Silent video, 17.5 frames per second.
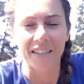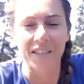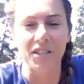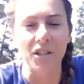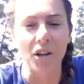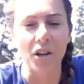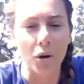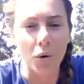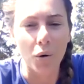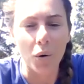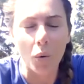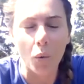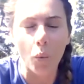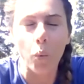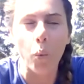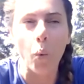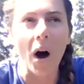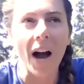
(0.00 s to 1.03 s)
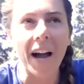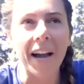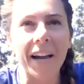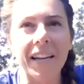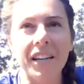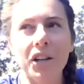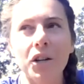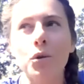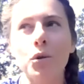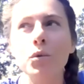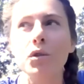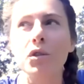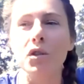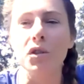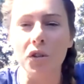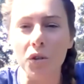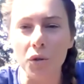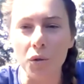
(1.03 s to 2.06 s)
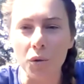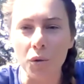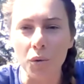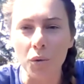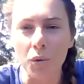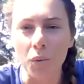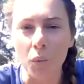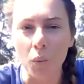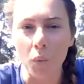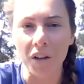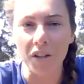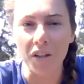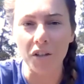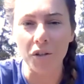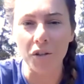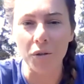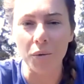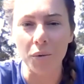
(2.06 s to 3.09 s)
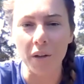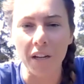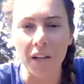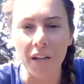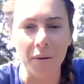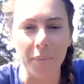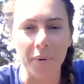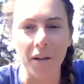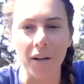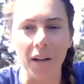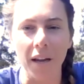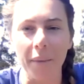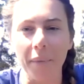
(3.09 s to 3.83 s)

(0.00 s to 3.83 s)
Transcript: So why do you do what you do here at Pure Game?